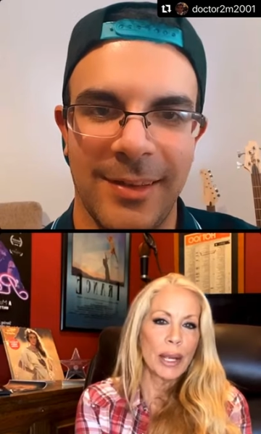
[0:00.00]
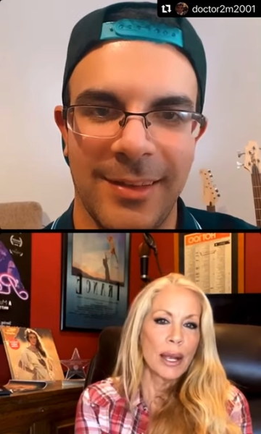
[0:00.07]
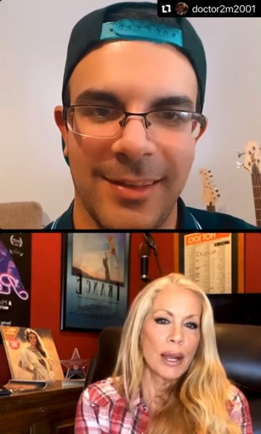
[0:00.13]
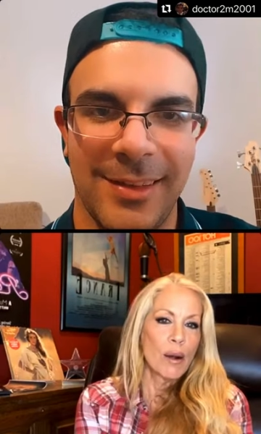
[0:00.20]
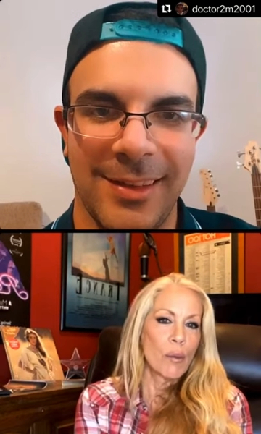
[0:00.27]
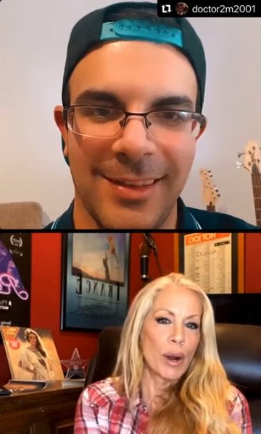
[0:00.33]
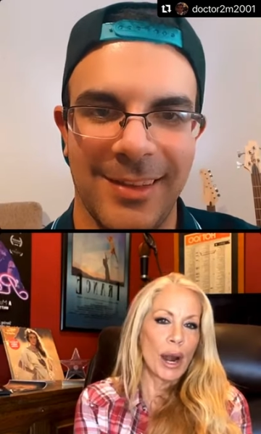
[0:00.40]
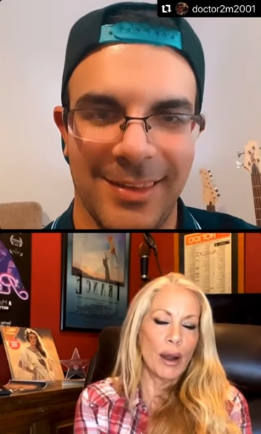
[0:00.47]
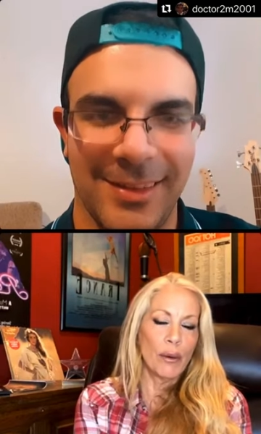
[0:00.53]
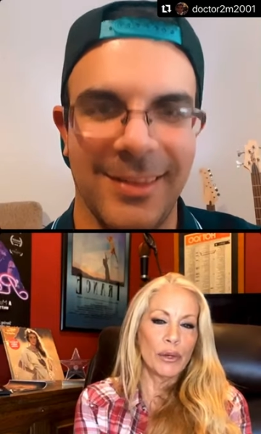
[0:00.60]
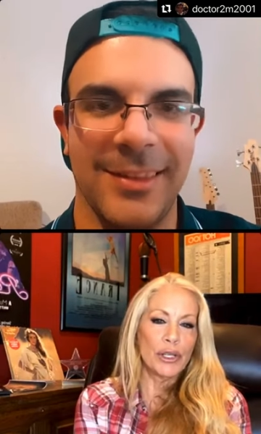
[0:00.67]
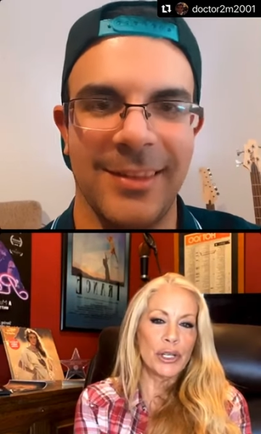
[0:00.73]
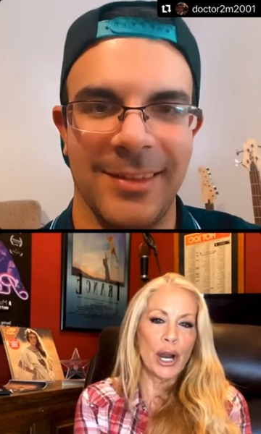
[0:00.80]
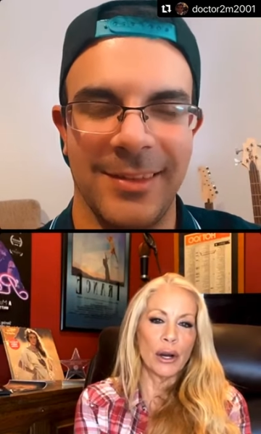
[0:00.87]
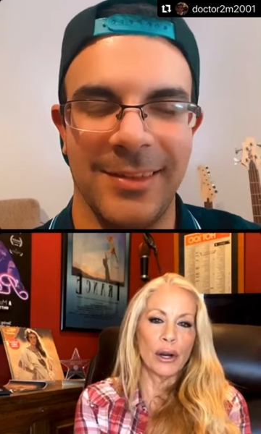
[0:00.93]
Speaker 1: When I was
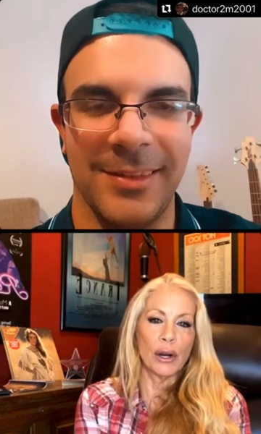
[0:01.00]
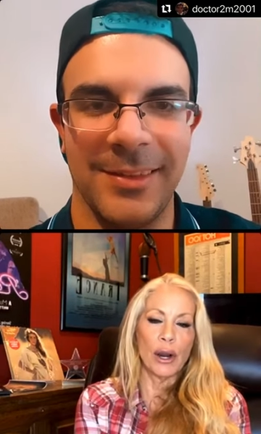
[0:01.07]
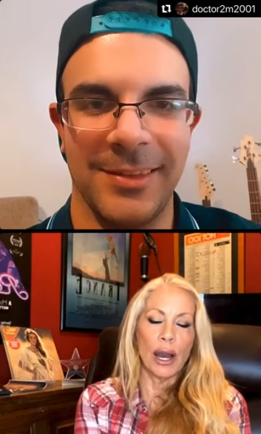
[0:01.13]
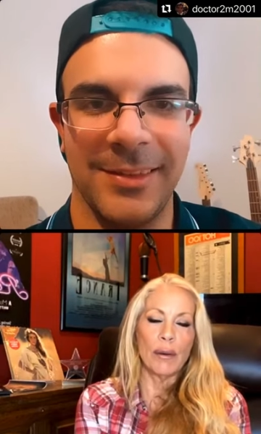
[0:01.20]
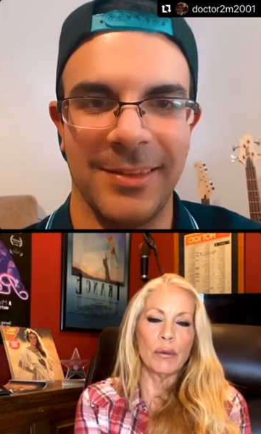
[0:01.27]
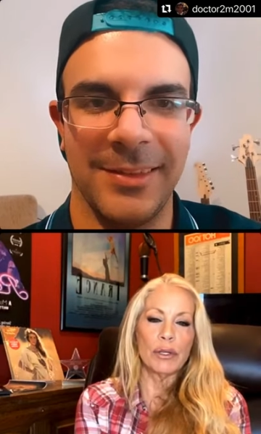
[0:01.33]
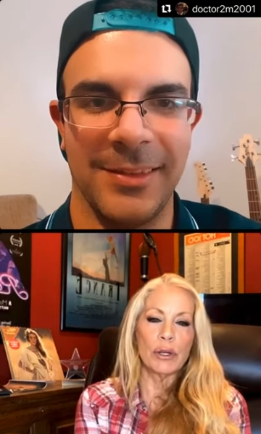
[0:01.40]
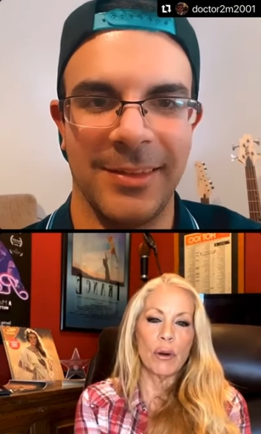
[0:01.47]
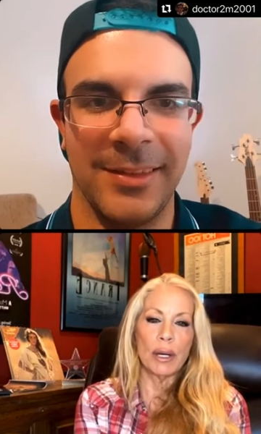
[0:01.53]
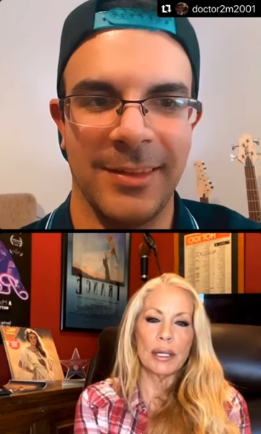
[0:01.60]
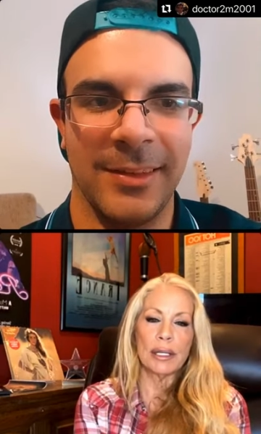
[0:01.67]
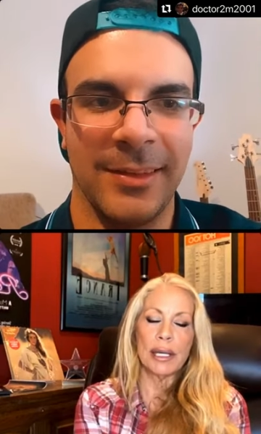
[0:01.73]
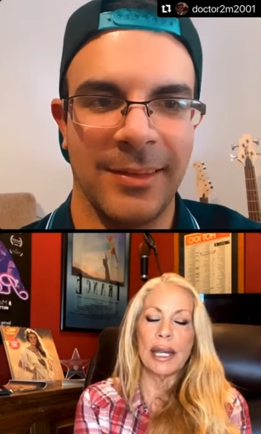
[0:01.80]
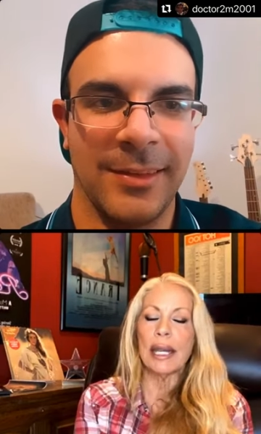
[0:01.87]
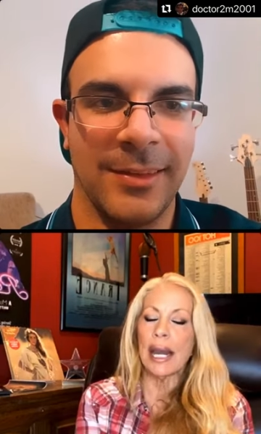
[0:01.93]
younger, I was going
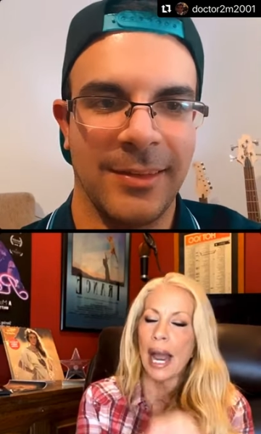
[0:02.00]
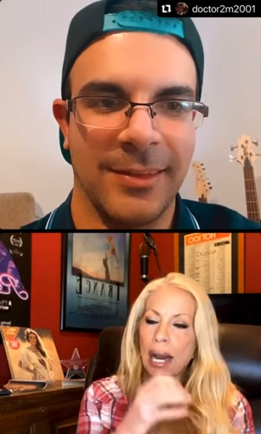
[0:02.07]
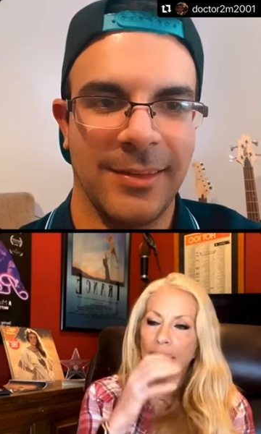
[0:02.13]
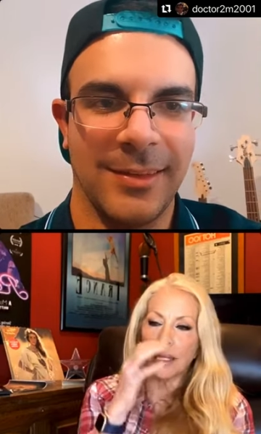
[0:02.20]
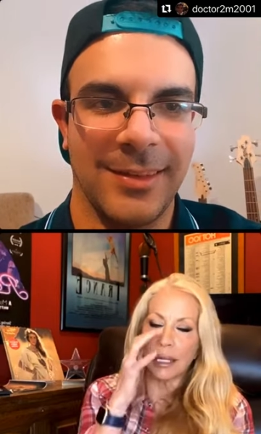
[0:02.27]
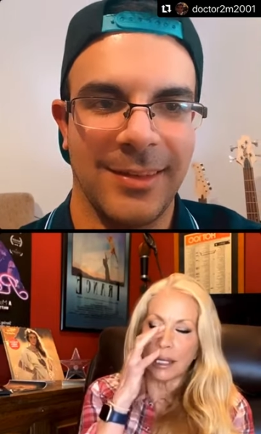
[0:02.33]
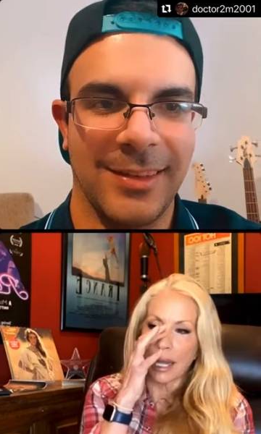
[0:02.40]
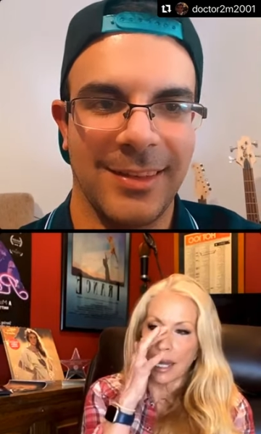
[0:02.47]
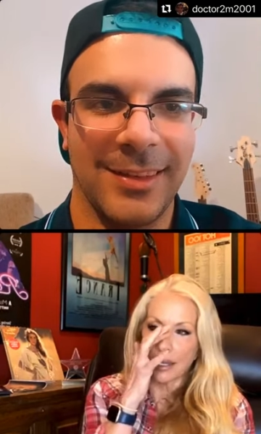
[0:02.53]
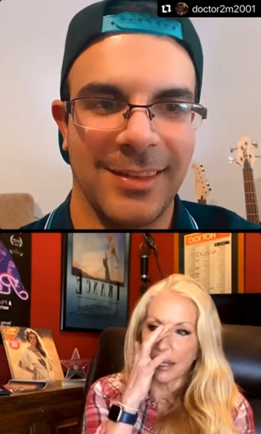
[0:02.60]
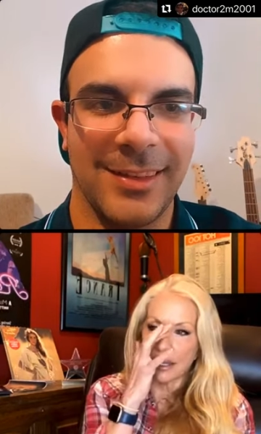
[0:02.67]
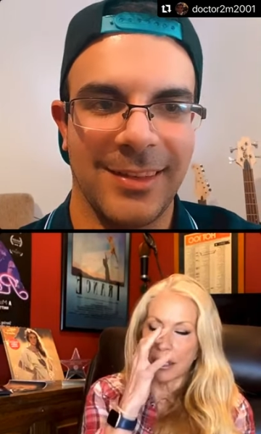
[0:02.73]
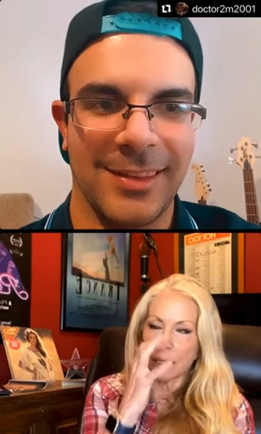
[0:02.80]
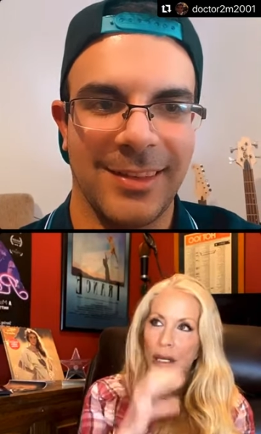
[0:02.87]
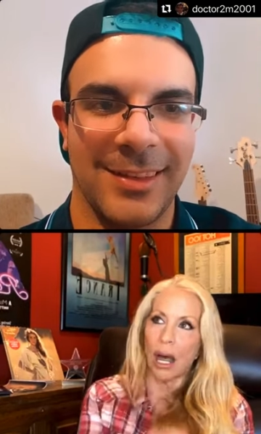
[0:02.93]
taking acting classes
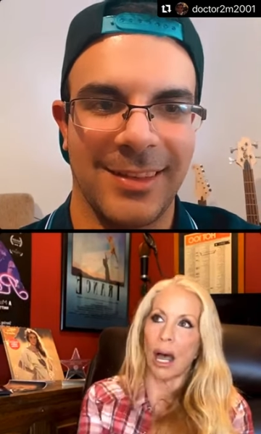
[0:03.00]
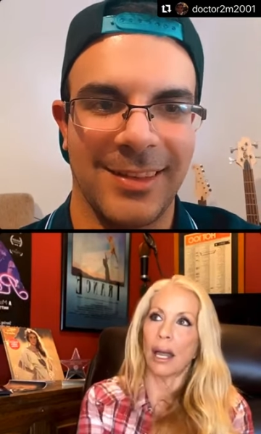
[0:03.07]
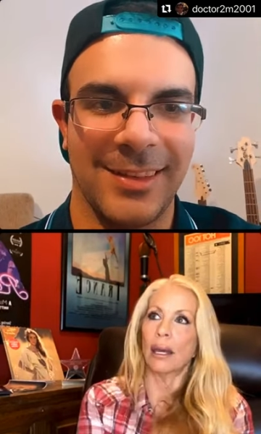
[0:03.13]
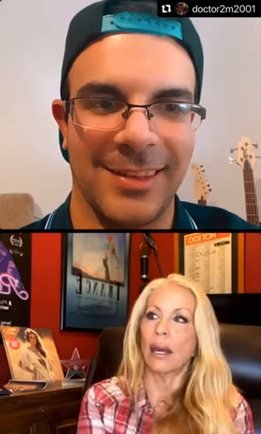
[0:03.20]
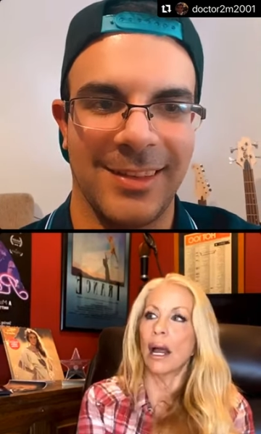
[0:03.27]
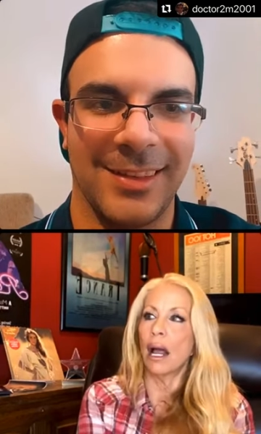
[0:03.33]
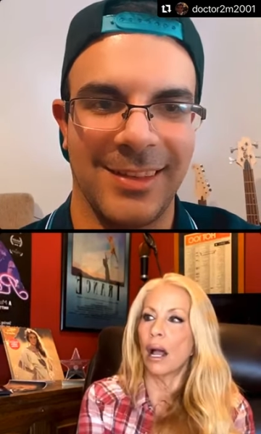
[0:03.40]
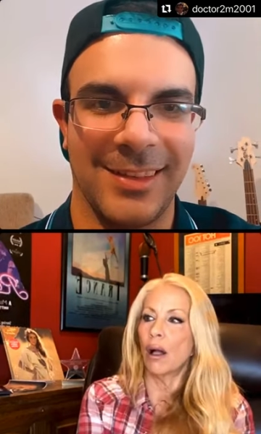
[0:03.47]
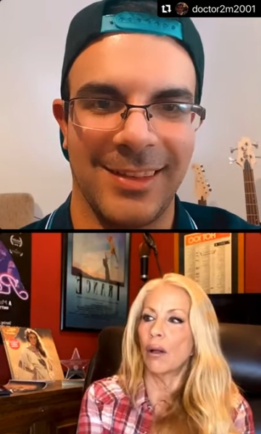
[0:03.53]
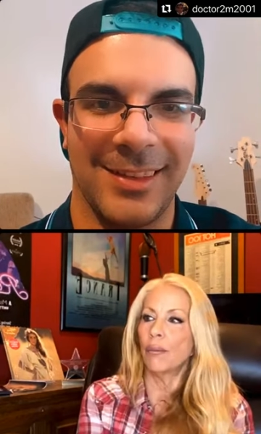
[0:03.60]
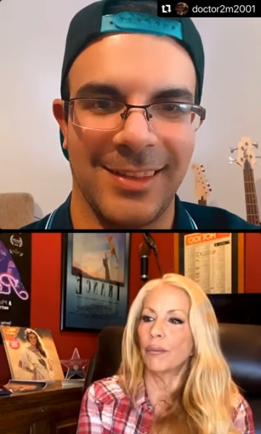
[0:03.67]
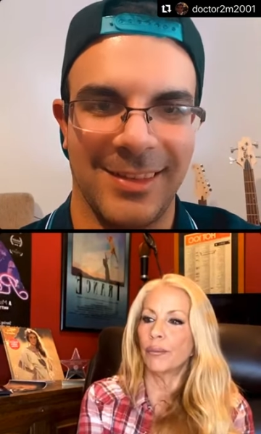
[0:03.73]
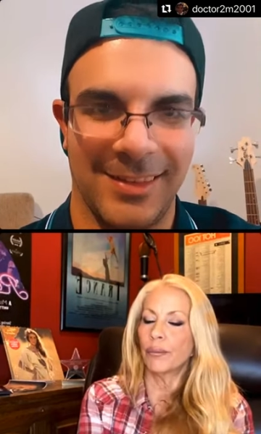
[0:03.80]
a lot. Um,